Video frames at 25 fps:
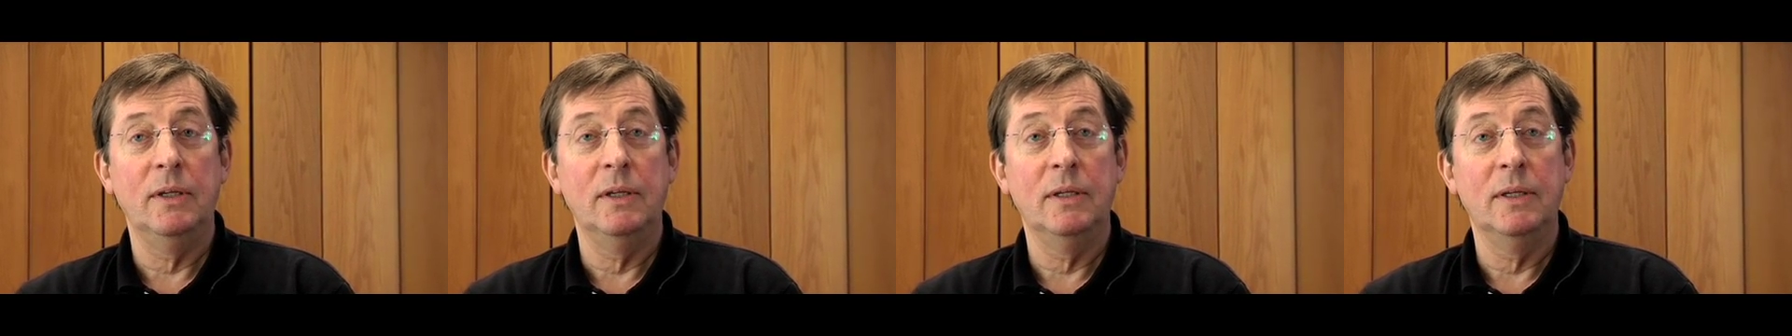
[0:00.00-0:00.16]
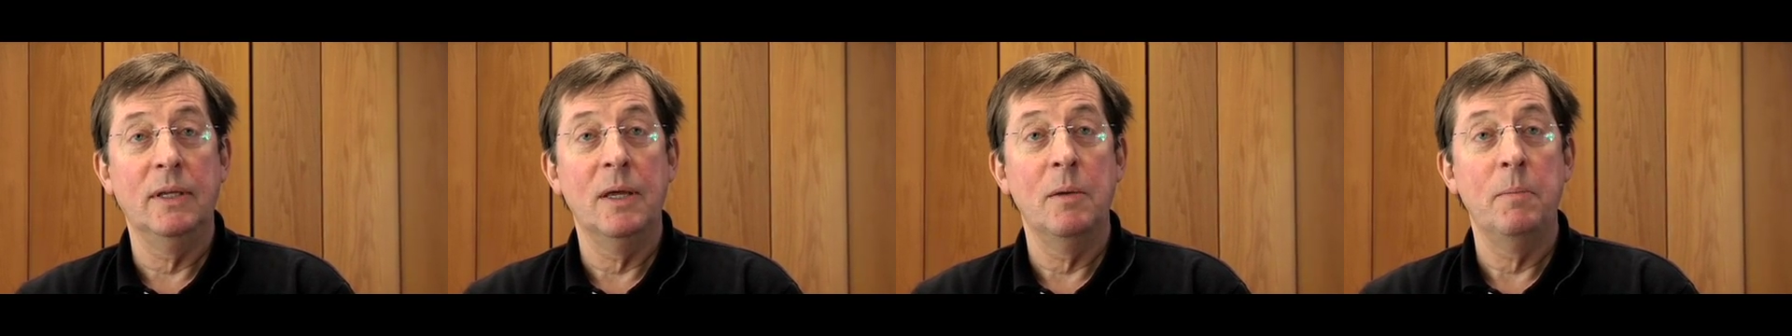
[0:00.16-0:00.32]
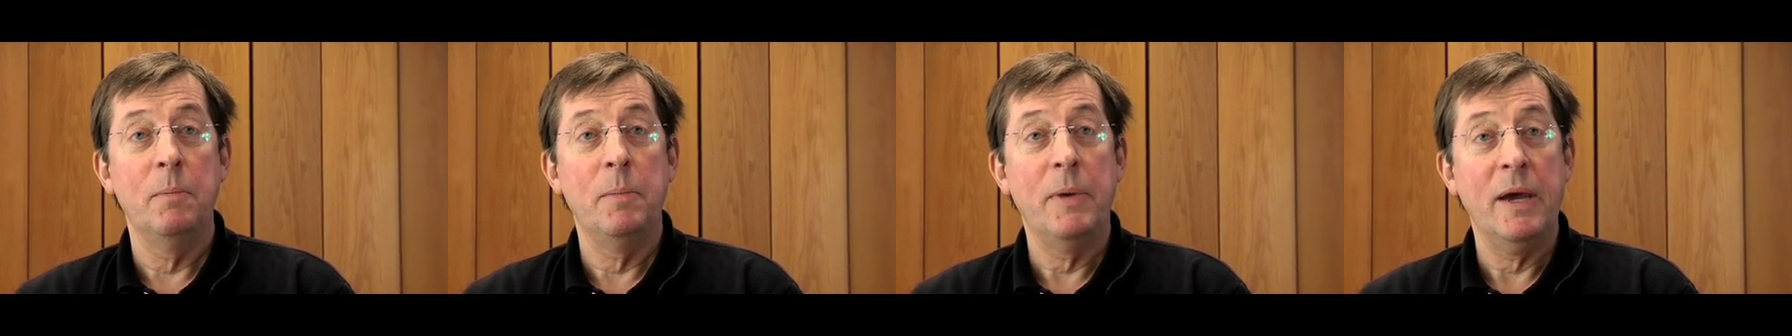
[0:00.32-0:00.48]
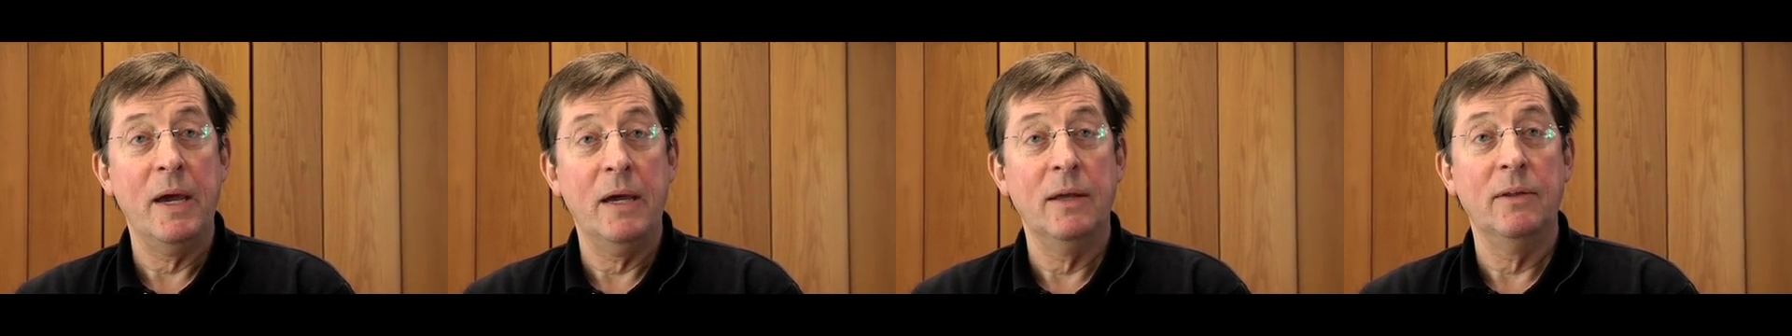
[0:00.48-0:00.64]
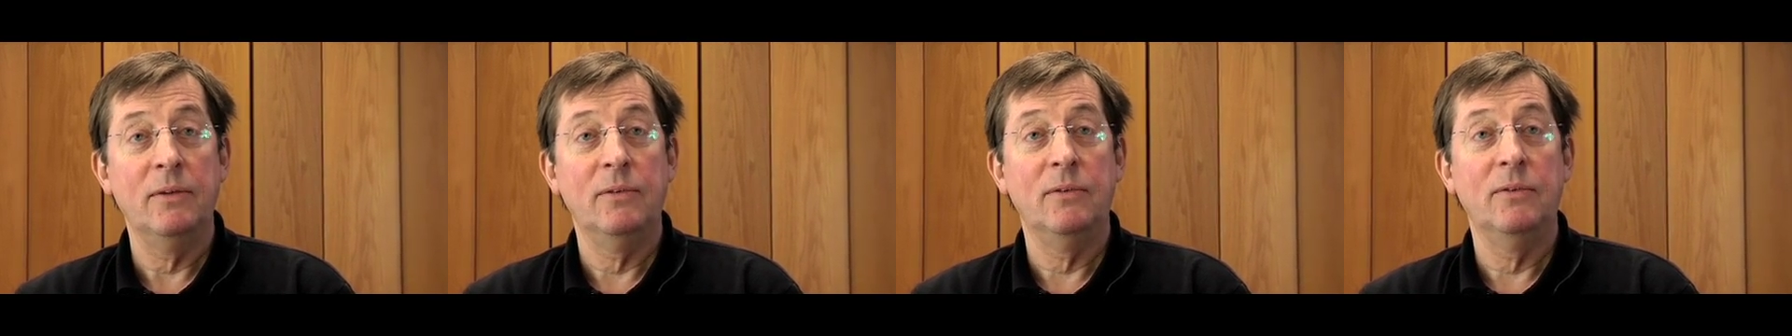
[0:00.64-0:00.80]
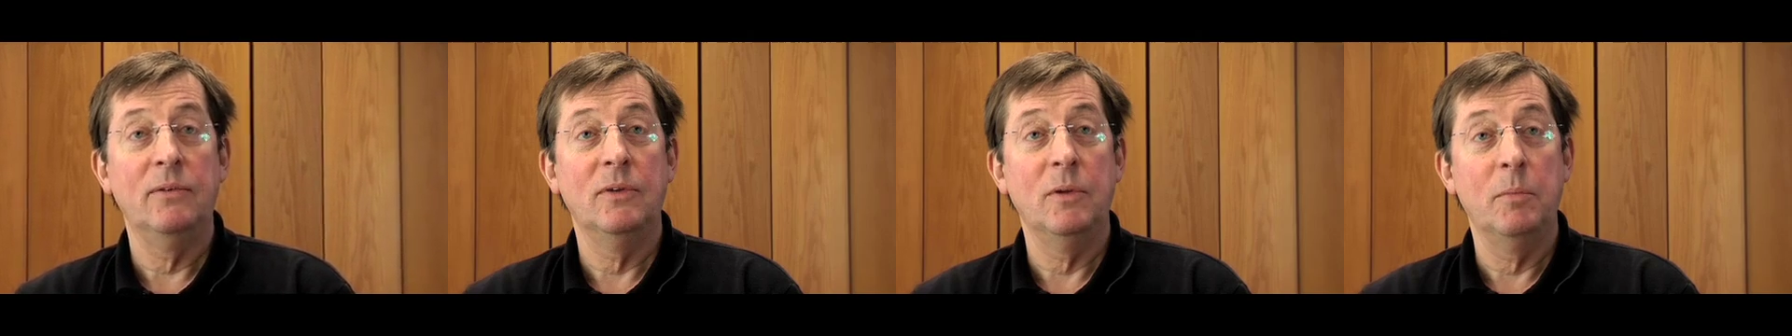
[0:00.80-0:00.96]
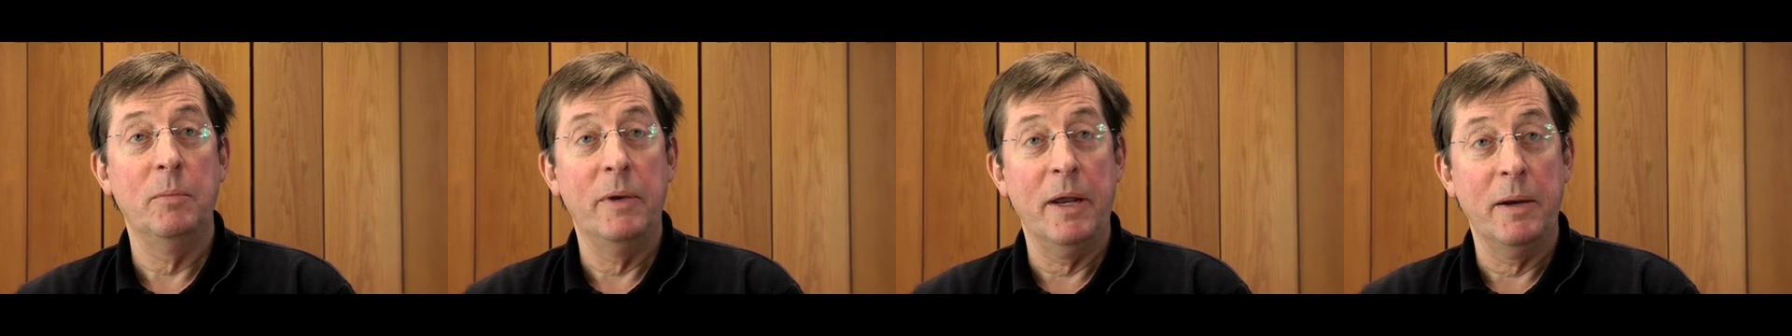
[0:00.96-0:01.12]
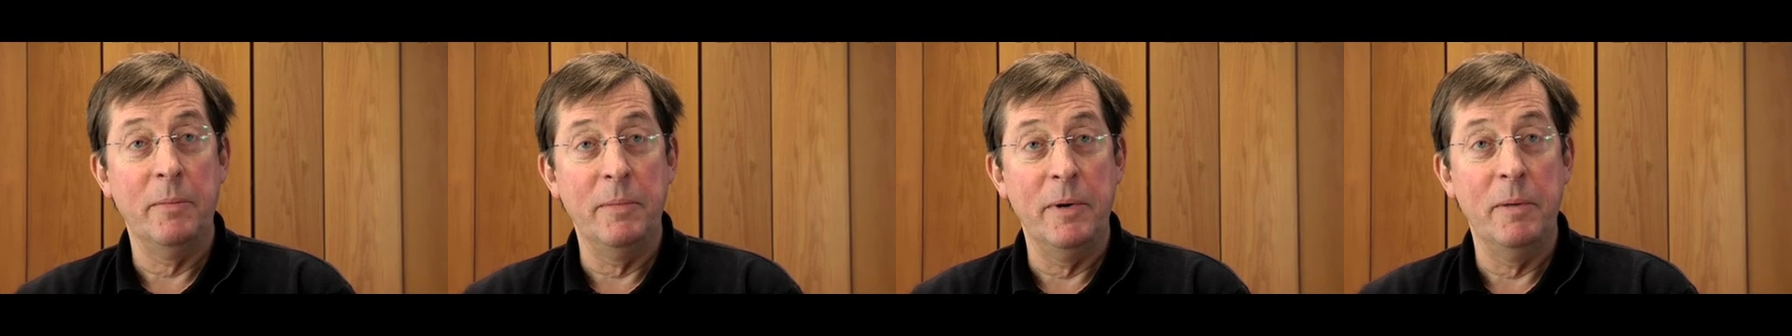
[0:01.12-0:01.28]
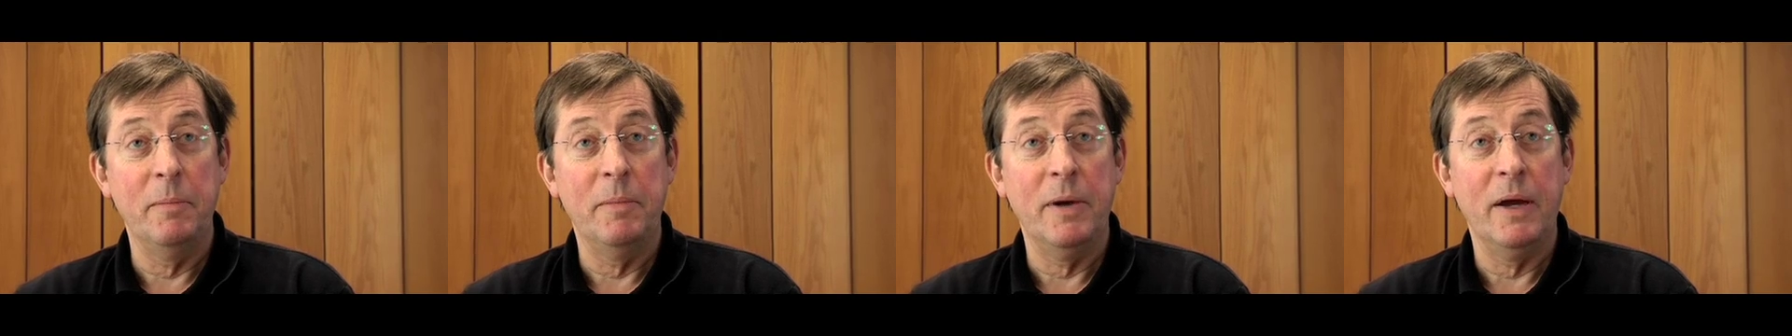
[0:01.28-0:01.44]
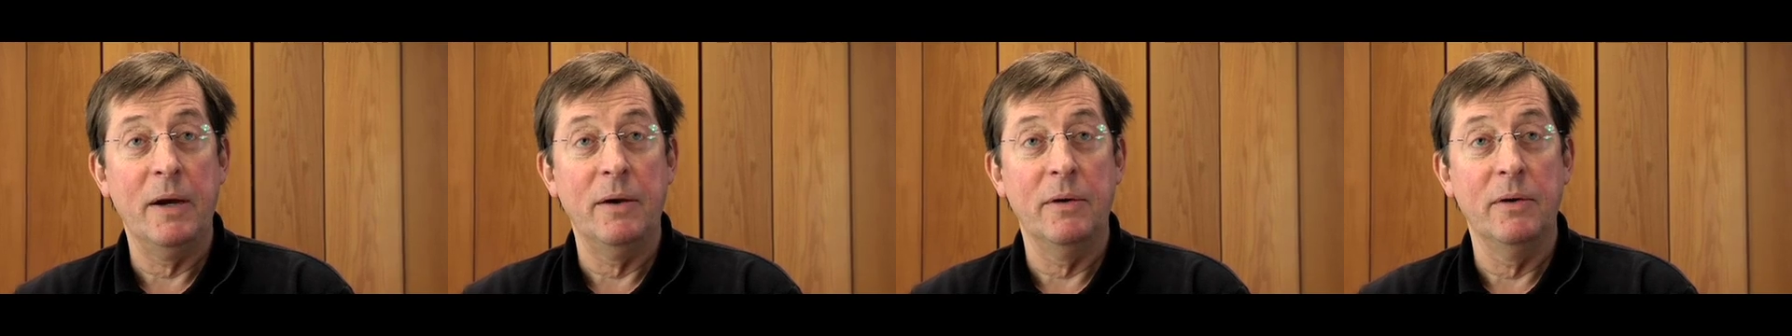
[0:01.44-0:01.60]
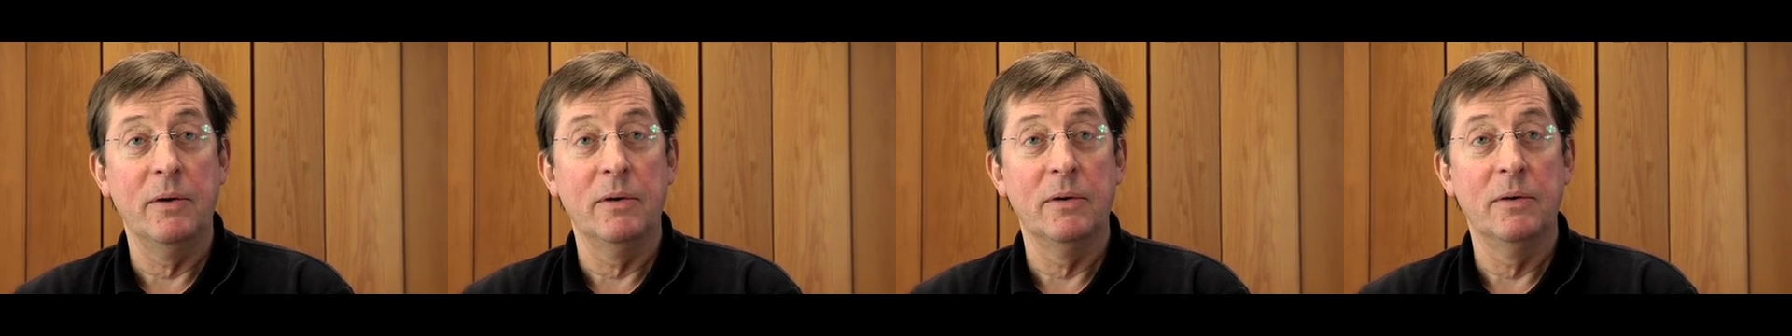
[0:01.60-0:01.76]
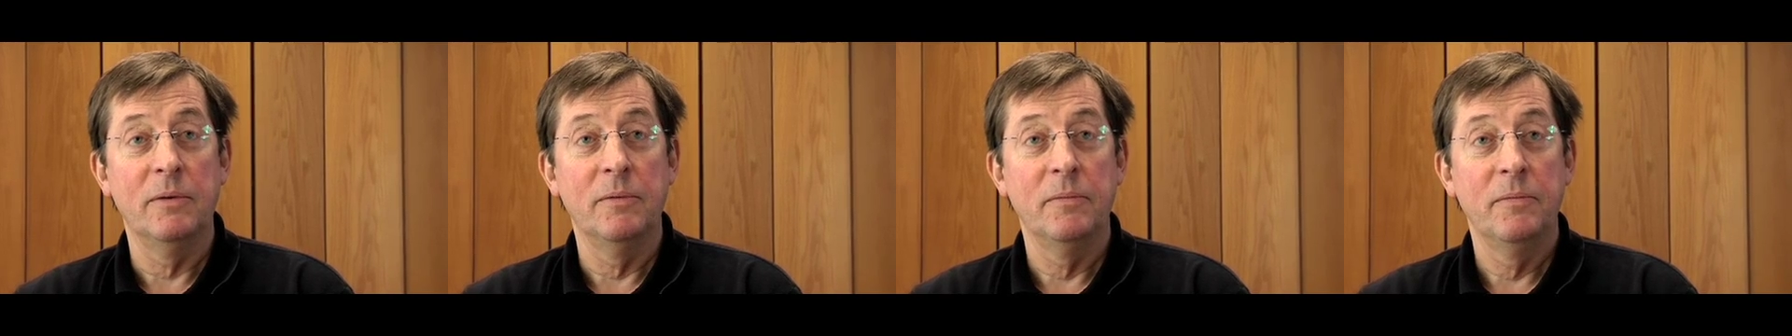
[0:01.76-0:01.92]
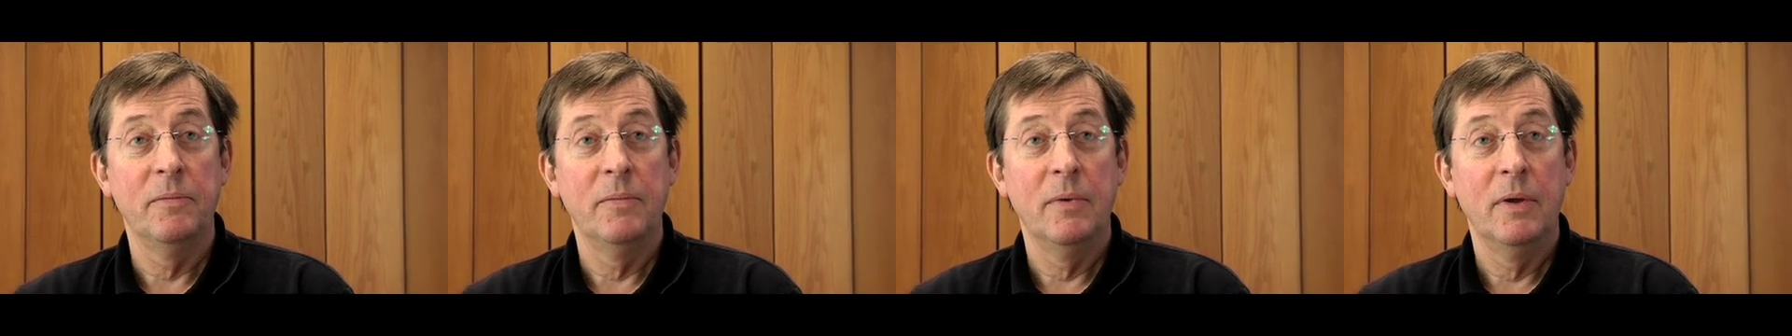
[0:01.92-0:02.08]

it can pass the blood-brain barrier.